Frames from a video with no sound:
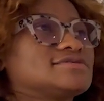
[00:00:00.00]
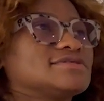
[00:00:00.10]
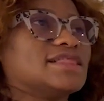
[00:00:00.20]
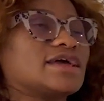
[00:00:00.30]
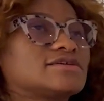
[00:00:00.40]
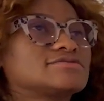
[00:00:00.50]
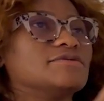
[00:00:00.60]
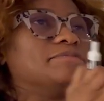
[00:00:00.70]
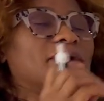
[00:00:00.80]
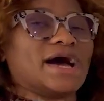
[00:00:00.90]
like
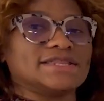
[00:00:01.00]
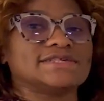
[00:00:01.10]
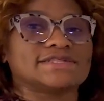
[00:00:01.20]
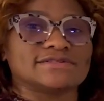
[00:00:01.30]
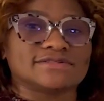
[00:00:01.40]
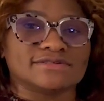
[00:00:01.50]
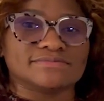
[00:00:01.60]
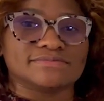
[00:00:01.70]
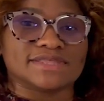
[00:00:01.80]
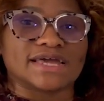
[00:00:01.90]
the body
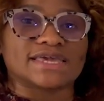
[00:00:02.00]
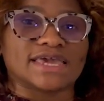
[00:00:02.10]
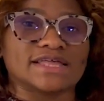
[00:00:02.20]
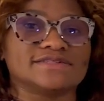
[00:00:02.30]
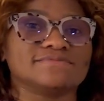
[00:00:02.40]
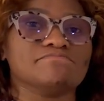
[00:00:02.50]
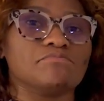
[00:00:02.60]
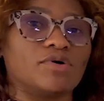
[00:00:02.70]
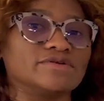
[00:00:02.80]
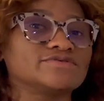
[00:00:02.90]
system that gets
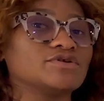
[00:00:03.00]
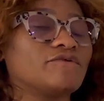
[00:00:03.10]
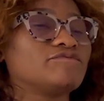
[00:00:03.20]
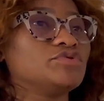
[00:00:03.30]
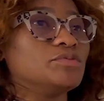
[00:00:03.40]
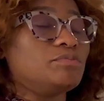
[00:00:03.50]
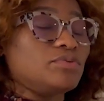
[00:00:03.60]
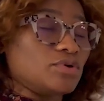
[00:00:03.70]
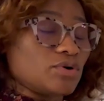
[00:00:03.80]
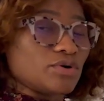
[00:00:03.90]
most of the
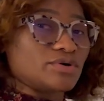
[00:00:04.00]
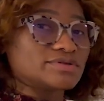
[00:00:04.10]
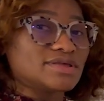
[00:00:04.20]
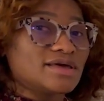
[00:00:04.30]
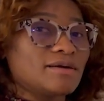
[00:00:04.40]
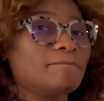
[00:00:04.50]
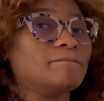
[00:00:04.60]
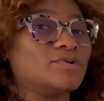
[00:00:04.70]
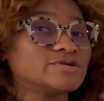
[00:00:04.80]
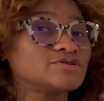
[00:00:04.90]
blood,
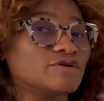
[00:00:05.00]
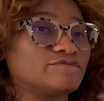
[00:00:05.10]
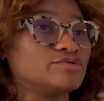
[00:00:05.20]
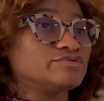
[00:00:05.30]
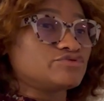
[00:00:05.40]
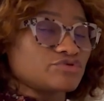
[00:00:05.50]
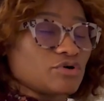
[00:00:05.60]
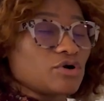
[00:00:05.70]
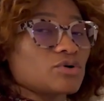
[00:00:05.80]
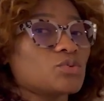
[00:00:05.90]
most of the
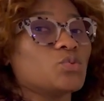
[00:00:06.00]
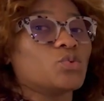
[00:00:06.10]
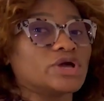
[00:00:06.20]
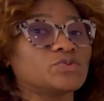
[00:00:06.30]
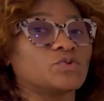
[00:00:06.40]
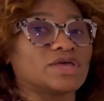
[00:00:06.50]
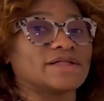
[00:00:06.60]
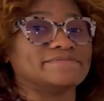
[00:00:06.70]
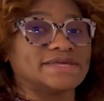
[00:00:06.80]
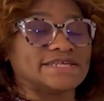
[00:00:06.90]
drug when we
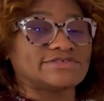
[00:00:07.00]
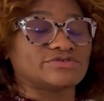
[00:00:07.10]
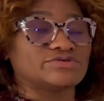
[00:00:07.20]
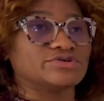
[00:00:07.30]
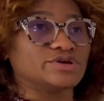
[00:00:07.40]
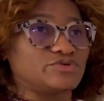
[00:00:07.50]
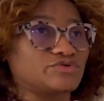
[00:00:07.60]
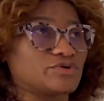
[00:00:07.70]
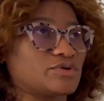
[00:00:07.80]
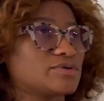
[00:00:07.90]
administer a
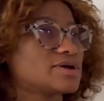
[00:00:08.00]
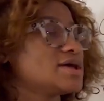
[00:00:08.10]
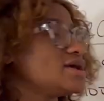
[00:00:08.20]
drug.